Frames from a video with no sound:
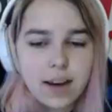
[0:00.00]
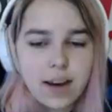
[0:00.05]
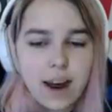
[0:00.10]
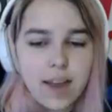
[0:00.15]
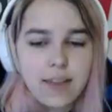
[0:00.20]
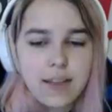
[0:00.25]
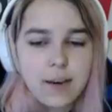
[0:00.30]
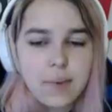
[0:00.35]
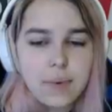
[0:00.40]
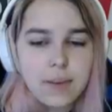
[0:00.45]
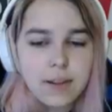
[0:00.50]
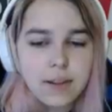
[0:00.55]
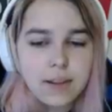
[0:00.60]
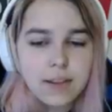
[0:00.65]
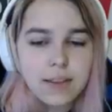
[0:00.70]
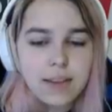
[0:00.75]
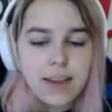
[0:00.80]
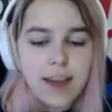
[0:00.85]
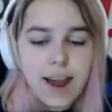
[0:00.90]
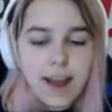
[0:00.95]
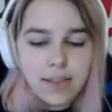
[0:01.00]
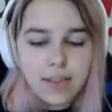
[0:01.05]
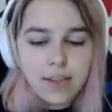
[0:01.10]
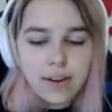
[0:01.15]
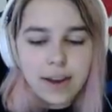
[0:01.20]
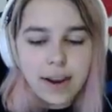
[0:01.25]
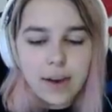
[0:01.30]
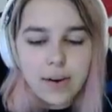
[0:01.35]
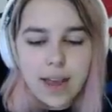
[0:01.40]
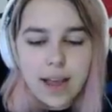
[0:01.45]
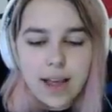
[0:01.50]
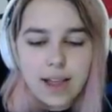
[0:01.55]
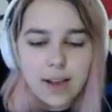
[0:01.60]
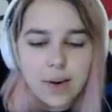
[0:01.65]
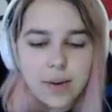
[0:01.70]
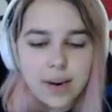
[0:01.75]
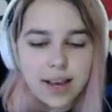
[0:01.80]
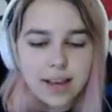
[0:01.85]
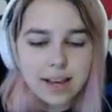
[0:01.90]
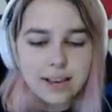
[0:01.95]
I think we. Yeah. Look
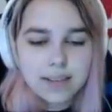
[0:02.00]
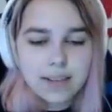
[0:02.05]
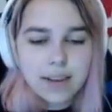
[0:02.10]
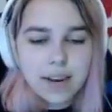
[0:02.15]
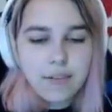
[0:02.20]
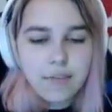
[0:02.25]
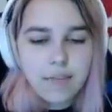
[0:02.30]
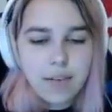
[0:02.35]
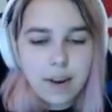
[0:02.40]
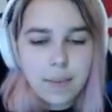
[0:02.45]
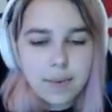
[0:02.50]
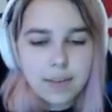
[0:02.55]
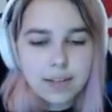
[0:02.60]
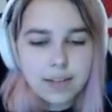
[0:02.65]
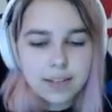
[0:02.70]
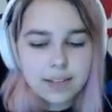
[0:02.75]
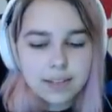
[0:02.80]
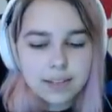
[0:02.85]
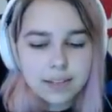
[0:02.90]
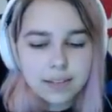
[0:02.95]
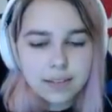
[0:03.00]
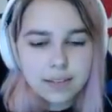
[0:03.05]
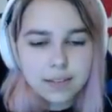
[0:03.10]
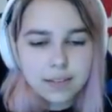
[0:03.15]
how yellow it is. Look how fabulous.